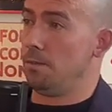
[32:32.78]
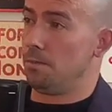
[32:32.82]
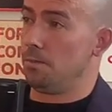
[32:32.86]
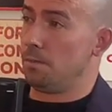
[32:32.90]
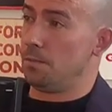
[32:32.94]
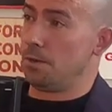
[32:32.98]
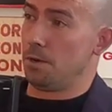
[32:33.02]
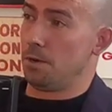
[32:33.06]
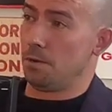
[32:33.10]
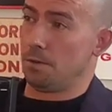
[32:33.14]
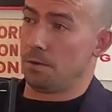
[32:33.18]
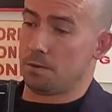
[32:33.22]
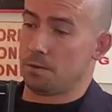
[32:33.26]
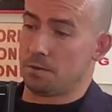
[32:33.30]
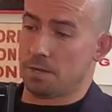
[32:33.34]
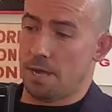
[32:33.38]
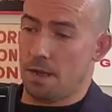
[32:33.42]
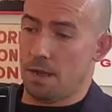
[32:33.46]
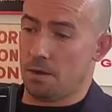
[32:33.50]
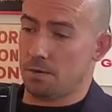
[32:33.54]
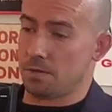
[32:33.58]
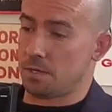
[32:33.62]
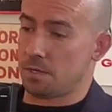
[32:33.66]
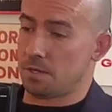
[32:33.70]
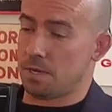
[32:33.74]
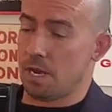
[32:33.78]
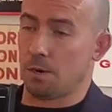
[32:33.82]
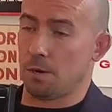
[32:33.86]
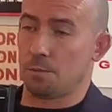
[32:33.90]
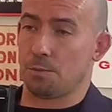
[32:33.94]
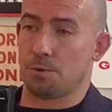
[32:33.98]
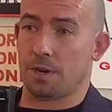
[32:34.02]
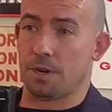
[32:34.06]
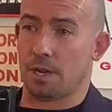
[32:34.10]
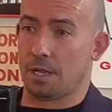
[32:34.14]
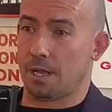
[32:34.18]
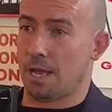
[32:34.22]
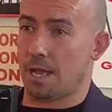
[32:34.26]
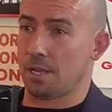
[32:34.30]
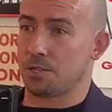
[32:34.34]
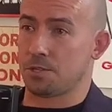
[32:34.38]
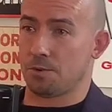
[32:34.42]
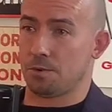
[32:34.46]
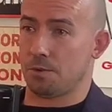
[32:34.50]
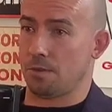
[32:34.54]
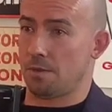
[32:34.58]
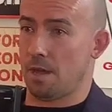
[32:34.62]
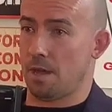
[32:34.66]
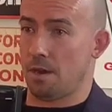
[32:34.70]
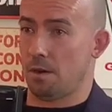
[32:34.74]
You know, there's houses down in
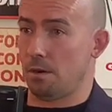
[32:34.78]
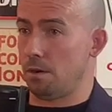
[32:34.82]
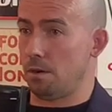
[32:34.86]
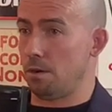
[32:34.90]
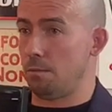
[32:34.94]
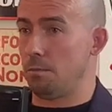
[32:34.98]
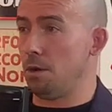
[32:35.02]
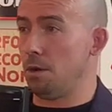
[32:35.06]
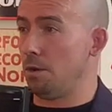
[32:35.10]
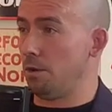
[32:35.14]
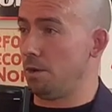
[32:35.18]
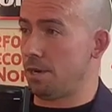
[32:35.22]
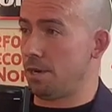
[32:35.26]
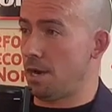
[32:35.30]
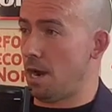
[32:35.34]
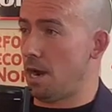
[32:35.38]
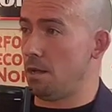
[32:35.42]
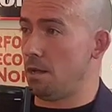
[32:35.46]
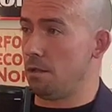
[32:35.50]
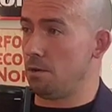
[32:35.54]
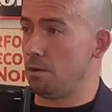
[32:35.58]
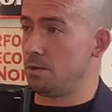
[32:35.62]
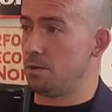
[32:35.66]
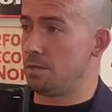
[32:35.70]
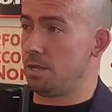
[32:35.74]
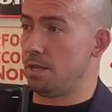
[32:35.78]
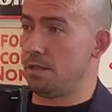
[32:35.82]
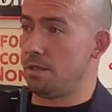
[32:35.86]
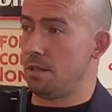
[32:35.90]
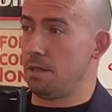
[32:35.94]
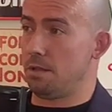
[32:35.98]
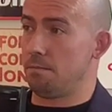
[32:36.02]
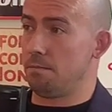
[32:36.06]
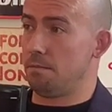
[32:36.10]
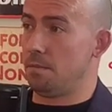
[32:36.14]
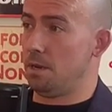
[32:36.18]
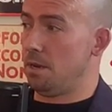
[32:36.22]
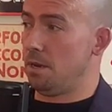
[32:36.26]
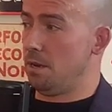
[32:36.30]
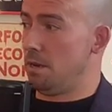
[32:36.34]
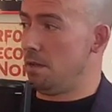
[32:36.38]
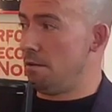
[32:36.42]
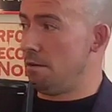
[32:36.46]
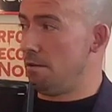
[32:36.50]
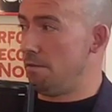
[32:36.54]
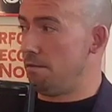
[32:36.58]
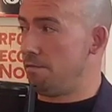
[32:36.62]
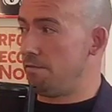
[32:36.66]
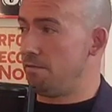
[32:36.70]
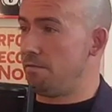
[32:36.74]
Meridian-Kessler that are $1 million, and then
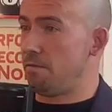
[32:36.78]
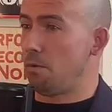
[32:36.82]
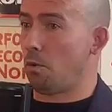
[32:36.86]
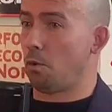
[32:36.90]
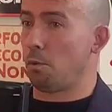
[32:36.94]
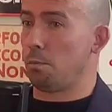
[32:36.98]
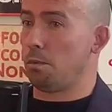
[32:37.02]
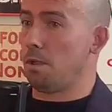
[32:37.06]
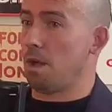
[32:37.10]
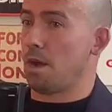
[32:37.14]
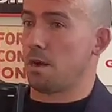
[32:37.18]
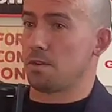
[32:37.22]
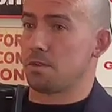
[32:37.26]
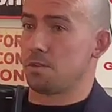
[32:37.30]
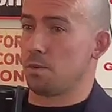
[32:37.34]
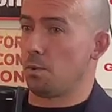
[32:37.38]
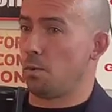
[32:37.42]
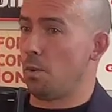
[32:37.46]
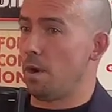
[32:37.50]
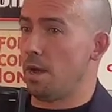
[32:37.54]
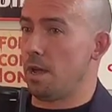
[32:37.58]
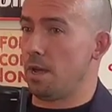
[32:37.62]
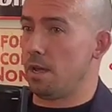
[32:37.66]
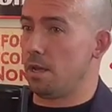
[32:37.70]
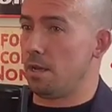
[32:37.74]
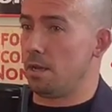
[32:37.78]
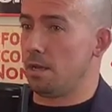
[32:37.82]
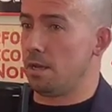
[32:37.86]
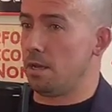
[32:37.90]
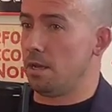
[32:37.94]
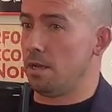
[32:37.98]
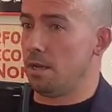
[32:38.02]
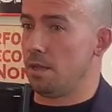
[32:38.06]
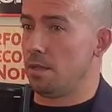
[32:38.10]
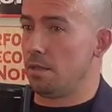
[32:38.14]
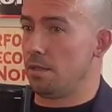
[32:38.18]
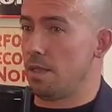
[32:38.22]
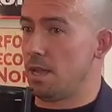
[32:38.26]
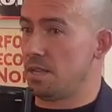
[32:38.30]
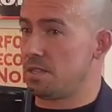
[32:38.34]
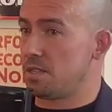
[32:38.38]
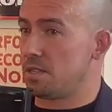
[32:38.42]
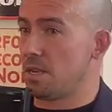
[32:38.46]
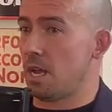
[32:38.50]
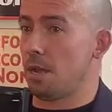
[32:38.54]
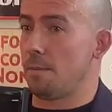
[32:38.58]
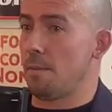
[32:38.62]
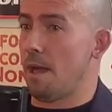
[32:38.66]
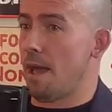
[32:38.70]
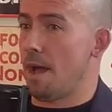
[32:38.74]
4 blocks away, that
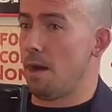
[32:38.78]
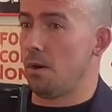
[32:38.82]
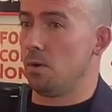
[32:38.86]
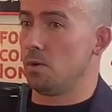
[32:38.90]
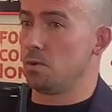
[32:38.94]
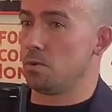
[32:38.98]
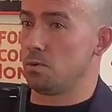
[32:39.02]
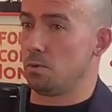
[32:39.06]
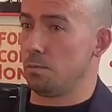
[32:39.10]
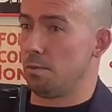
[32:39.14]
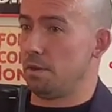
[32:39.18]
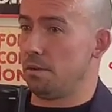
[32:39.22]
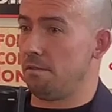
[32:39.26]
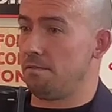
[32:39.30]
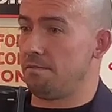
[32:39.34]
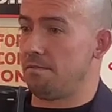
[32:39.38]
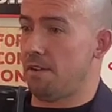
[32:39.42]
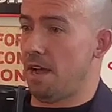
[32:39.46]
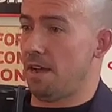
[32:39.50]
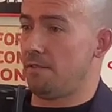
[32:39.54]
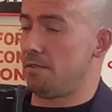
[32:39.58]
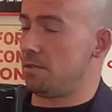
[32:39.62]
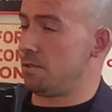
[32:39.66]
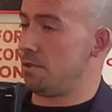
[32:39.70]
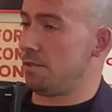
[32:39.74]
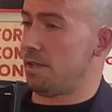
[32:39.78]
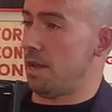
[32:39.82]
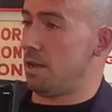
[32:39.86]
same house would be $500,000.